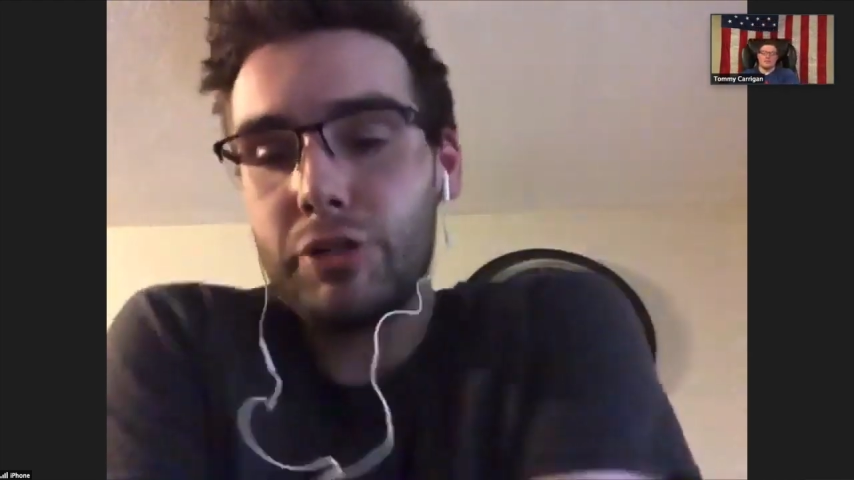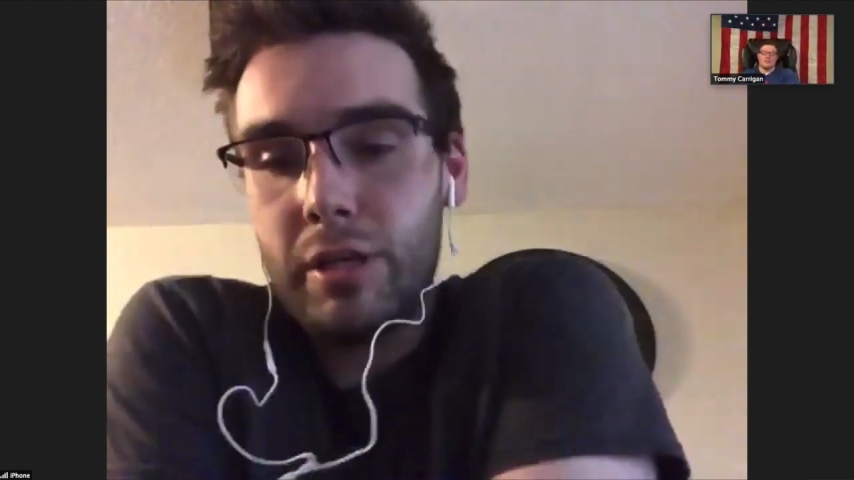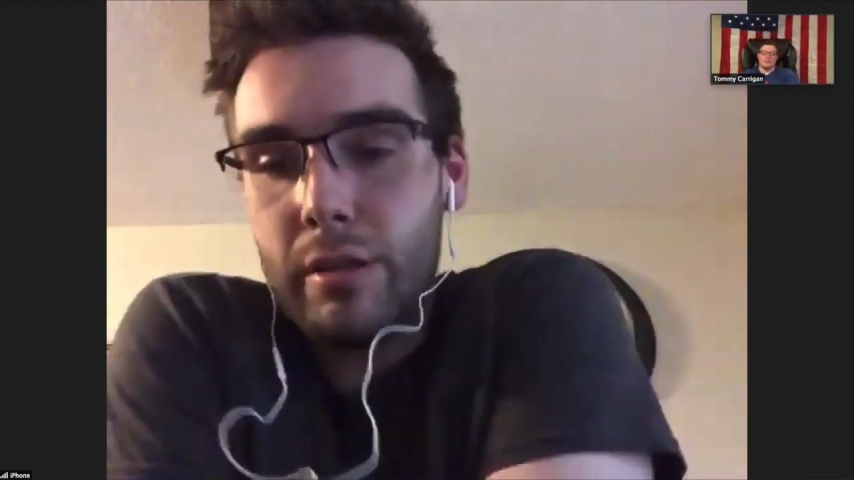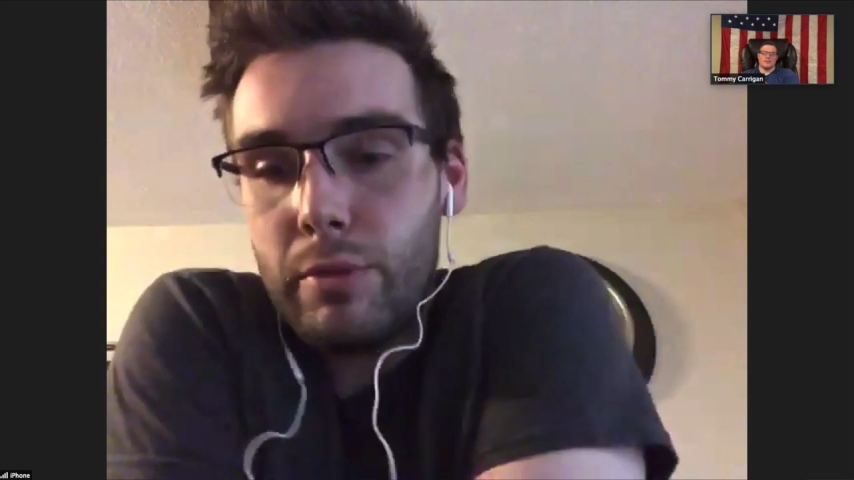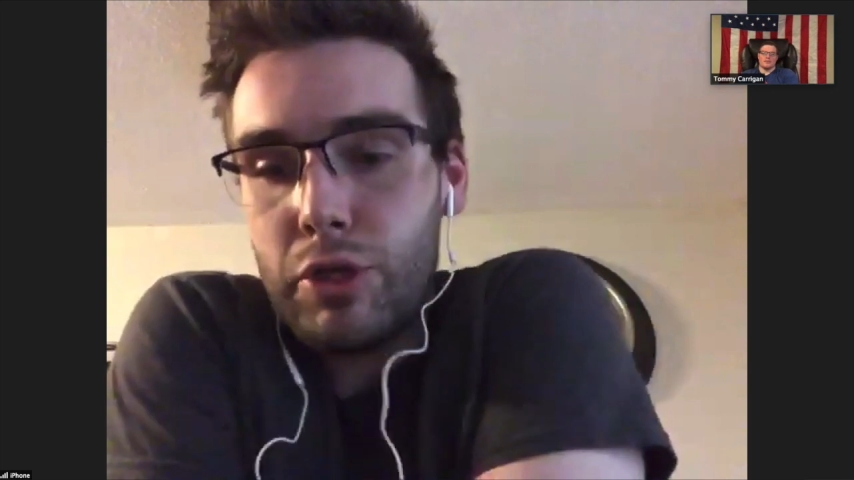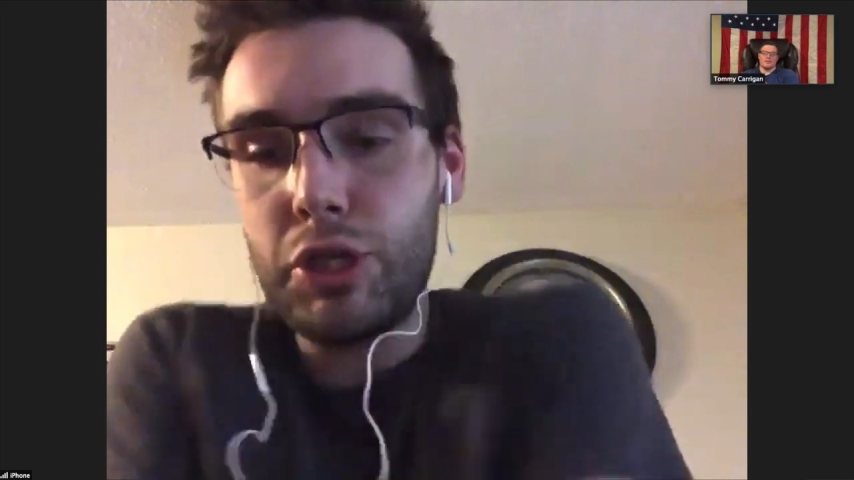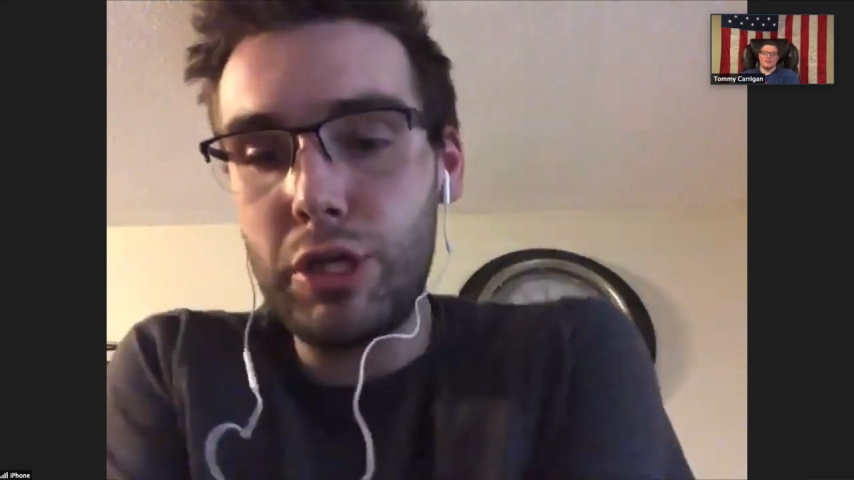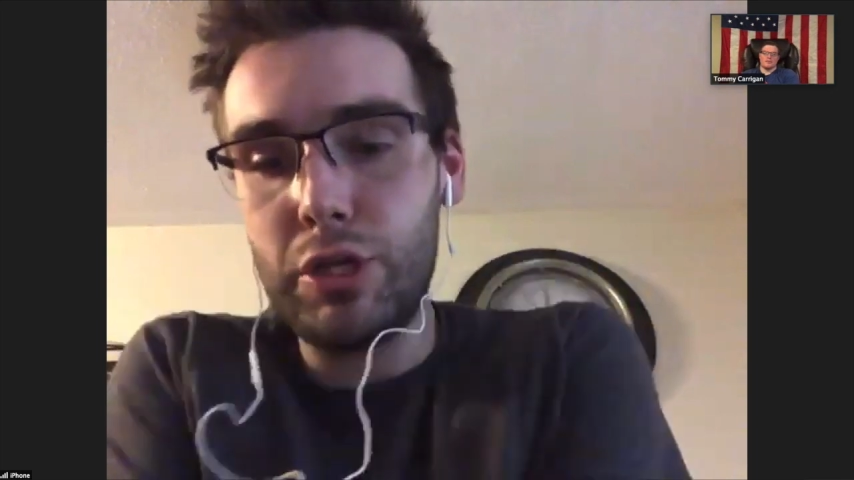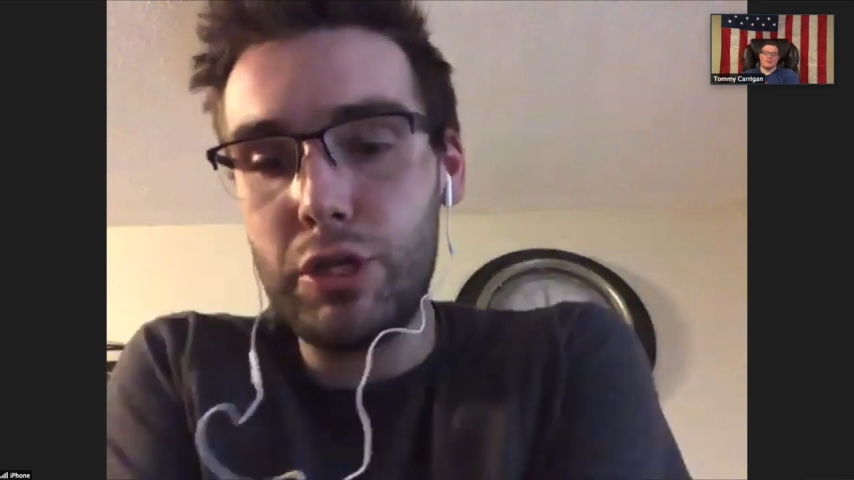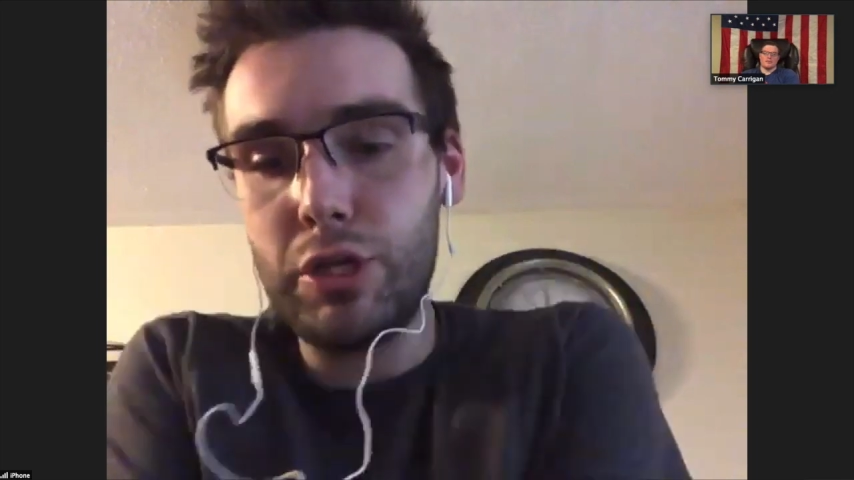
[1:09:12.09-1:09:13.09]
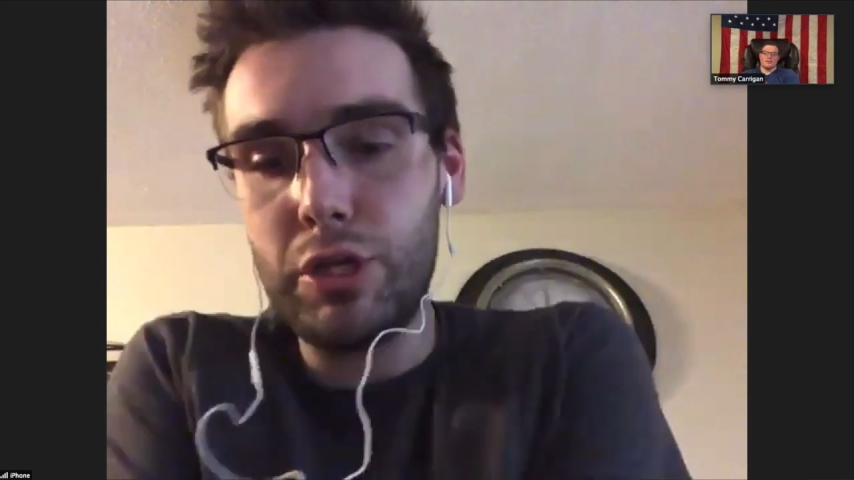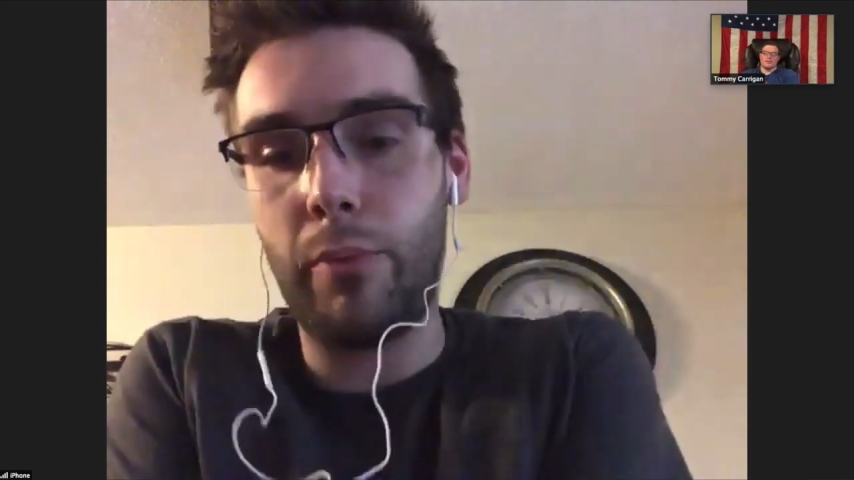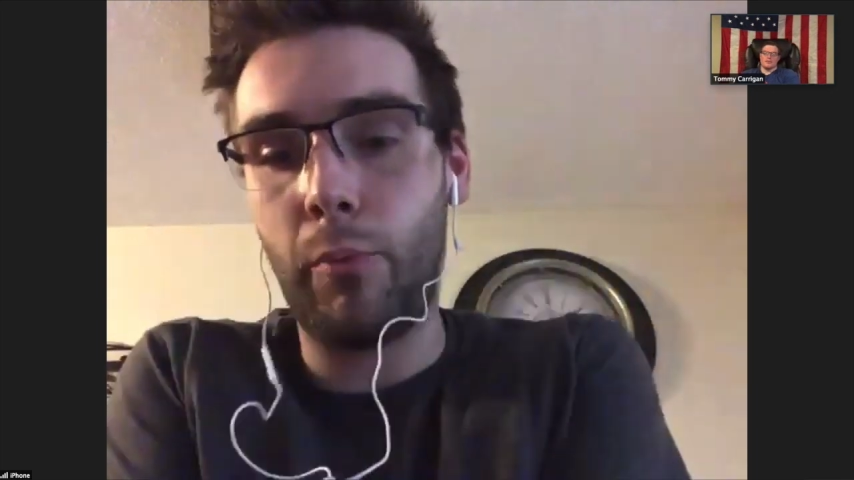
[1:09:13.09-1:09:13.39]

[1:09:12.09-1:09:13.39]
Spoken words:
the machine shop